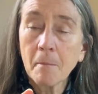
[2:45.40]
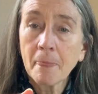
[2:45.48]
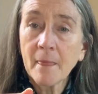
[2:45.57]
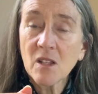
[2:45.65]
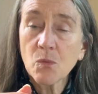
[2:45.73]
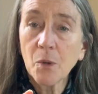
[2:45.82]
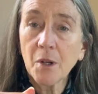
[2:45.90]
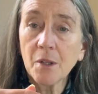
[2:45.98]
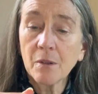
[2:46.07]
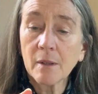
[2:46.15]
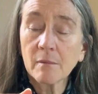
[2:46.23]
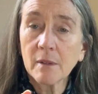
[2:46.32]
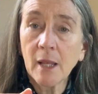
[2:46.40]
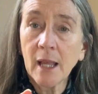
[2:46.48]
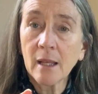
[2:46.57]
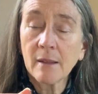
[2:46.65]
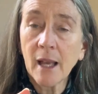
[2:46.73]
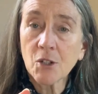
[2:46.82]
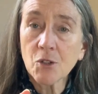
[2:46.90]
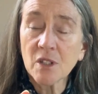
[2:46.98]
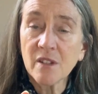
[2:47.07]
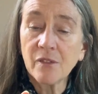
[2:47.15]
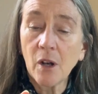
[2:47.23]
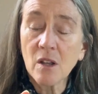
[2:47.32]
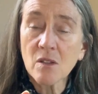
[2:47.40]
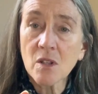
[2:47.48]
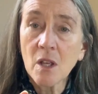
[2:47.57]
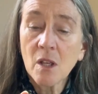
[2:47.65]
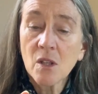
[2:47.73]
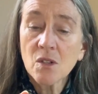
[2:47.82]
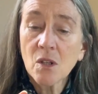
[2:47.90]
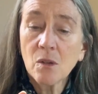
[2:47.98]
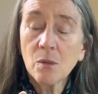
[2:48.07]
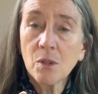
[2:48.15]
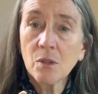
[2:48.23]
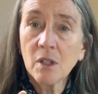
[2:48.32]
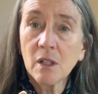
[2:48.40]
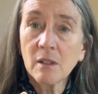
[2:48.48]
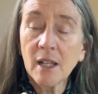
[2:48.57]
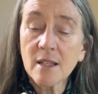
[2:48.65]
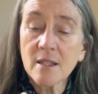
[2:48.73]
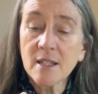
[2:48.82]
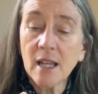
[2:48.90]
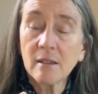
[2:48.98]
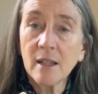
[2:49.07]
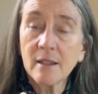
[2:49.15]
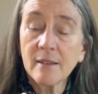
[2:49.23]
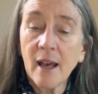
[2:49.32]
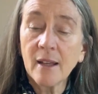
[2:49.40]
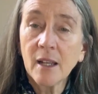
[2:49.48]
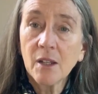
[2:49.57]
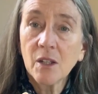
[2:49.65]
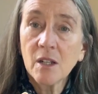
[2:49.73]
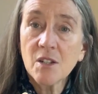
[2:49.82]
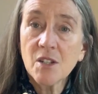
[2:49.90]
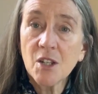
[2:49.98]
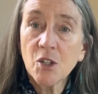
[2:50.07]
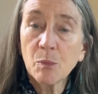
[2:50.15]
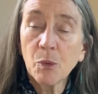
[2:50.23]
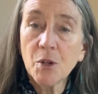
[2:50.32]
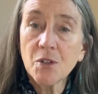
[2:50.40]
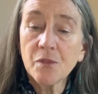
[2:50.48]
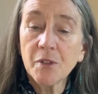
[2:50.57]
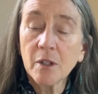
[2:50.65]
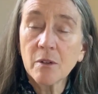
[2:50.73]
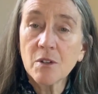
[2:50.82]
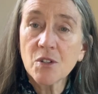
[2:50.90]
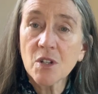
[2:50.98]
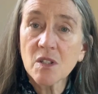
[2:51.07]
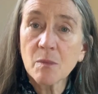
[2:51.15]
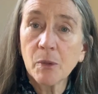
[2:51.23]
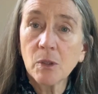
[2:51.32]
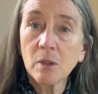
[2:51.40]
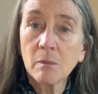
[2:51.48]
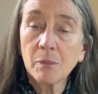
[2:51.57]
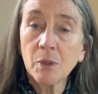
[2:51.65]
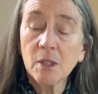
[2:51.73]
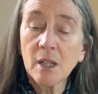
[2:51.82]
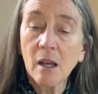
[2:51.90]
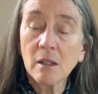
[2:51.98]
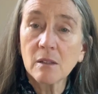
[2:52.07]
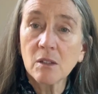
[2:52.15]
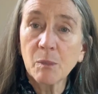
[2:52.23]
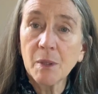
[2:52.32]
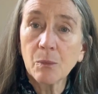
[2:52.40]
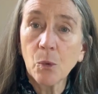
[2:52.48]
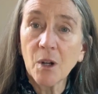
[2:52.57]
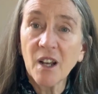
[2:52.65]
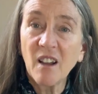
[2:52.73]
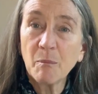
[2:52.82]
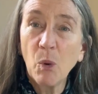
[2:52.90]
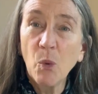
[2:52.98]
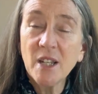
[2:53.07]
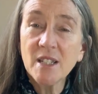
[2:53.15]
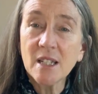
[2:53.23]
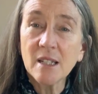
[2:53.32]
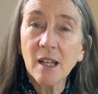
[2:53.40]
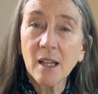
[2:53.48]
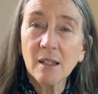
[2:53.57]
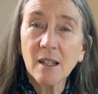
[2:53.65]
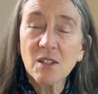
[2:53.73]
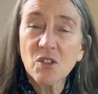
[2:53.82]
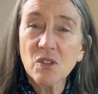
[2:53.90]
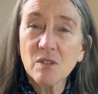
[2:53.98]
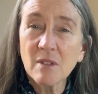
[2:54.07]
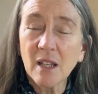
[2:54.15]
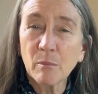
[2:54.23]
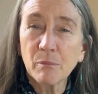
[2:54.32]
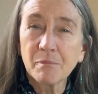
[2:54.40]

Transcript: That's where your hand naturally falls. So you're gonna let it stay like that. You're gonna take your pointer finger and just pull it out a little bit more, not pointy, not like